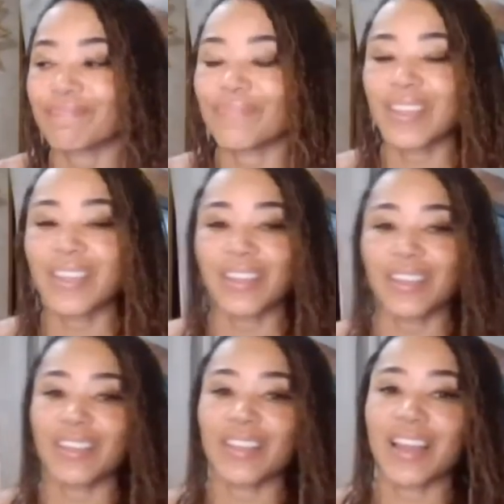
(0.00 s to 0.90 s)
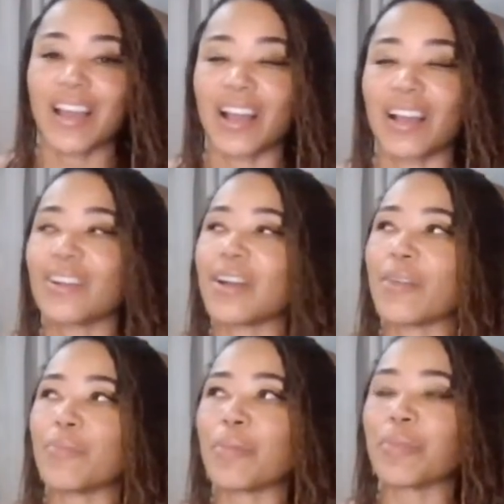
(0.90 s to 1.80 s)
fat. I
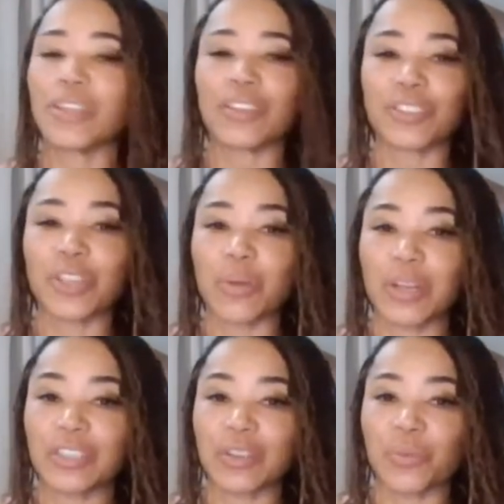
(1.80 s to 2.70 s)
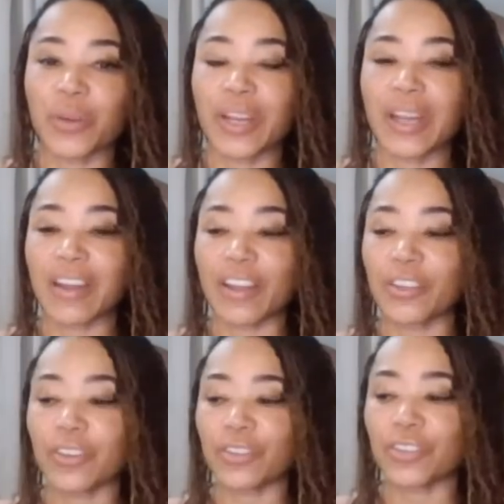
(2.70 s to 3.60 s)
remember years ago when I started working out, I
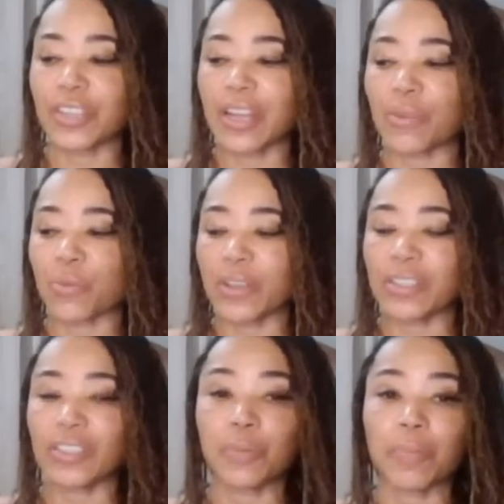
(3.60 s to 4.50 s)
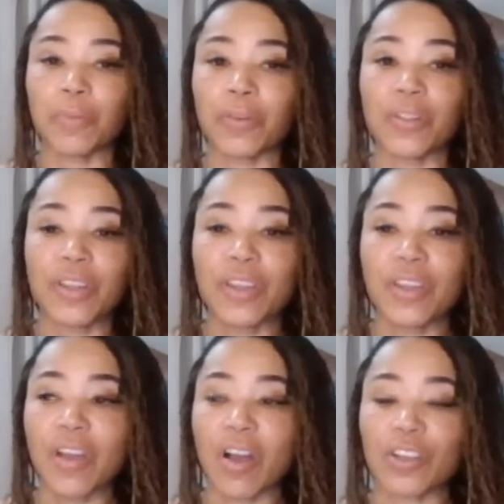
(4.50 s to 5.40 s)
couldn't understand. I've watched these people
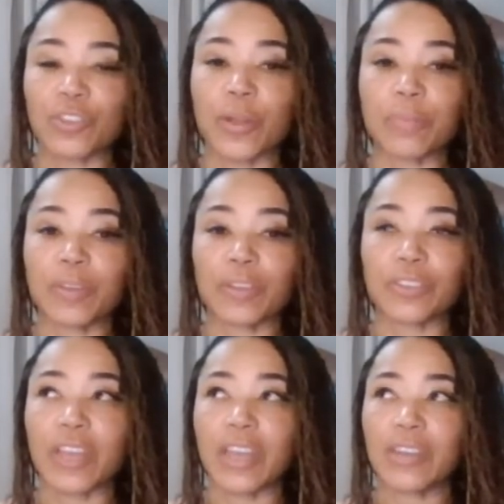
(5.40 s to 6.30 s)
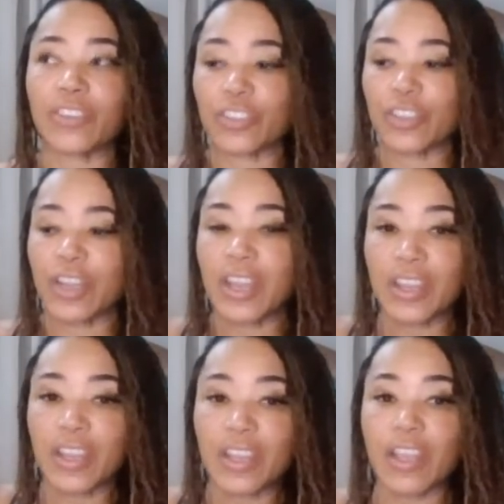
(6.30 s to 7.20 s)
on treadmills, and just,
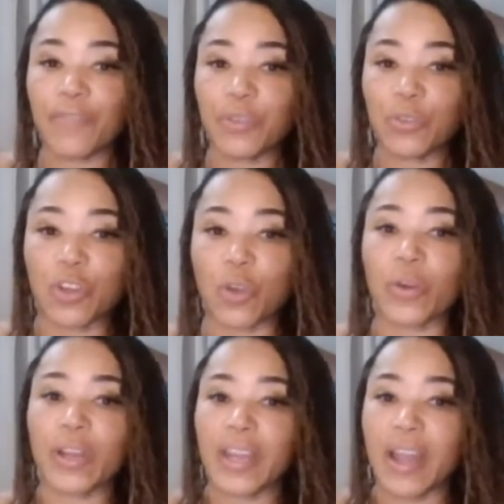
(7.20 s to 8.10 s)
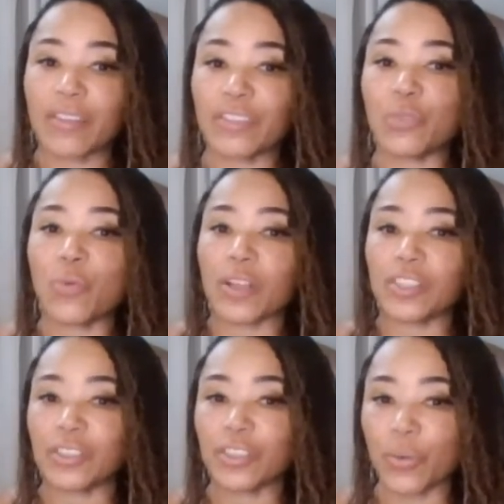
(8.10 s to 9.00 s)
if you start working out and you're
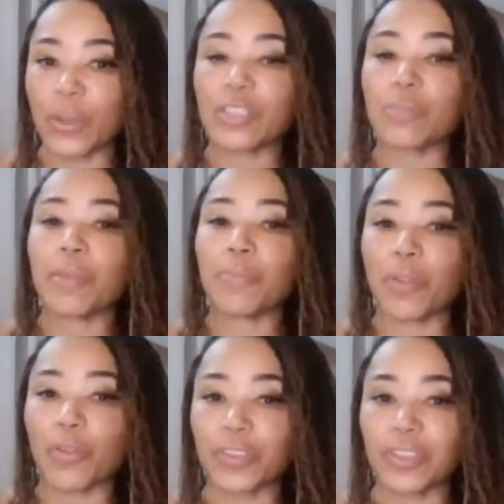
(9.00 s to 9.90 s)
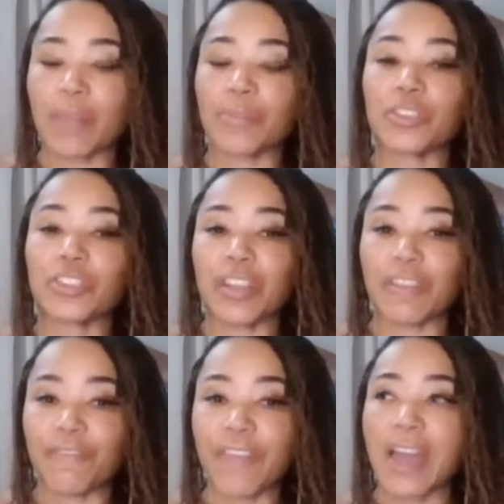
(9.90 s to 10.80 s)
watching people over time, they're just getting
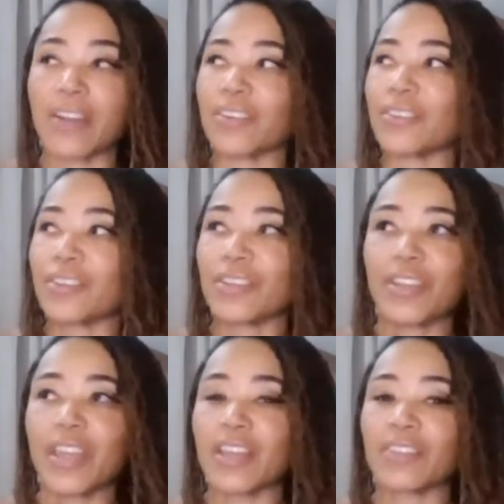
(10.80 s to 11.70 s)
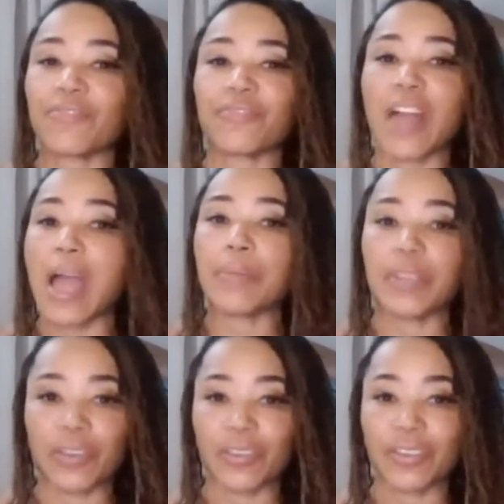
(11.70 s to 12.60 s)
fatter and
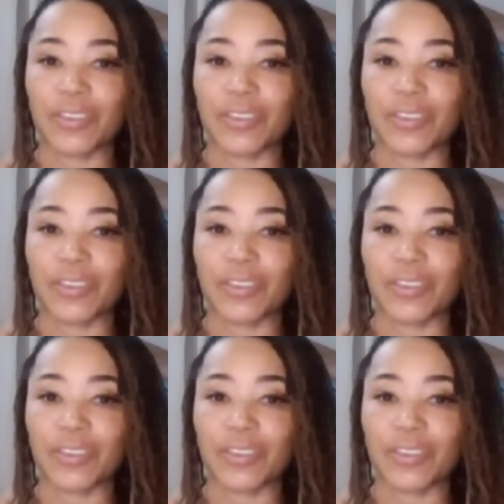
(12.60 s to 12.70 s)
flabbier,